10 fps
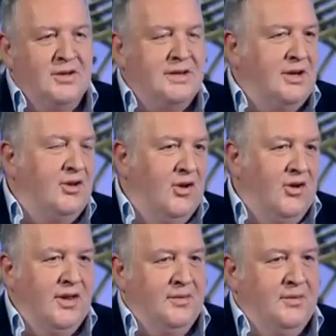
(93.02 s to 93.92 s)
it's certainly
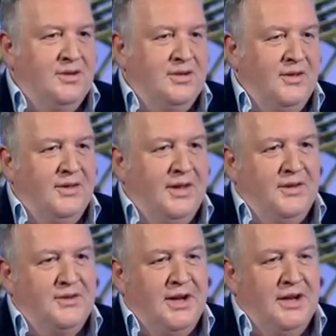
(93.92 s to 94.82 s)
not the image that
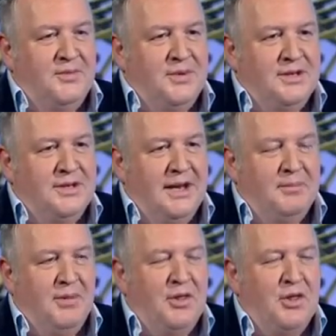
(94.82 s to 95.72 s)
they're trying to present.
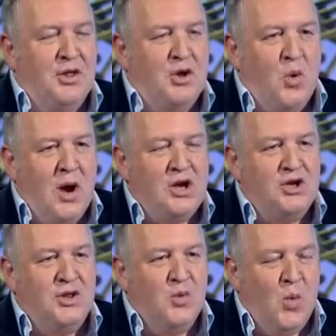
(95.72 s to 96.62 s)
But
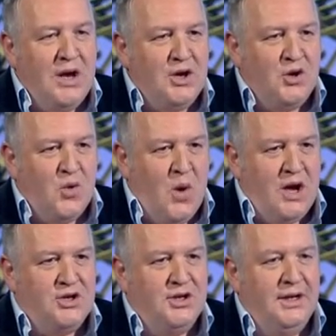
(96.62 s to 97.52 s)
the wider
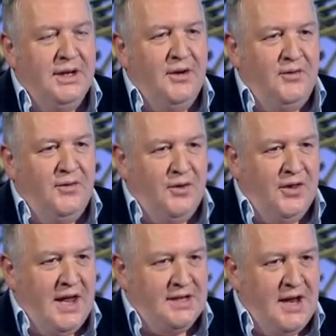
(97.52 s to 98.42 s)
question for
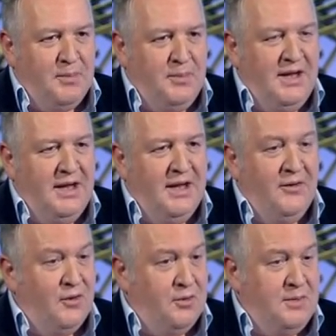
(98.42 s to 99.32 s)
the SNP and
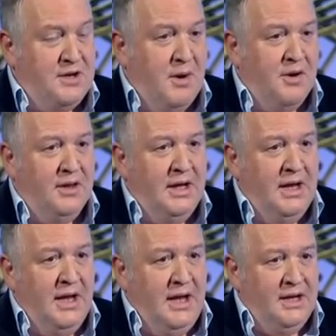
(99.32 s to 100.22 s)
for Peter Murrell
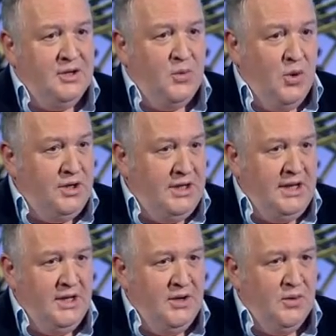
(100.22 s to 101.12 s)
is, what did
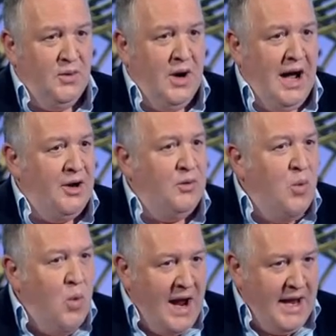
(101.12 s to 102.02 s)
he know and
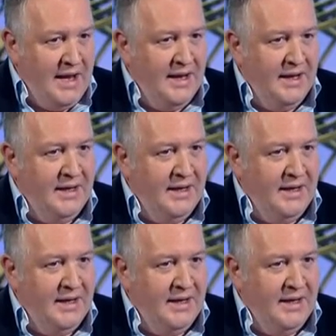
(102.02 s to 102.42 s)
when?